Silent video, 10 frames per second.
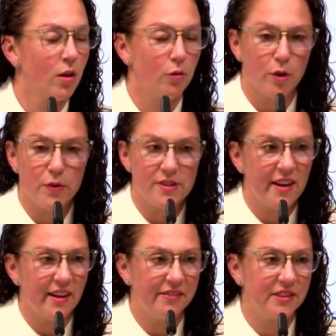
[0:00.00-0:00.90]
what did we say
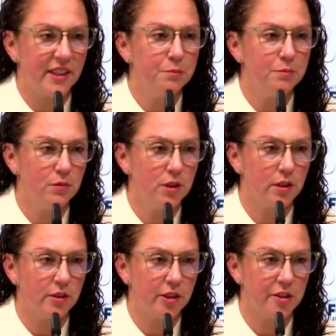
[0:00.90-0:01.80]
at halftime
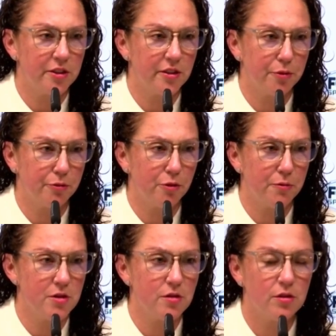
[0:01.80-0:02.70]
to change the performance?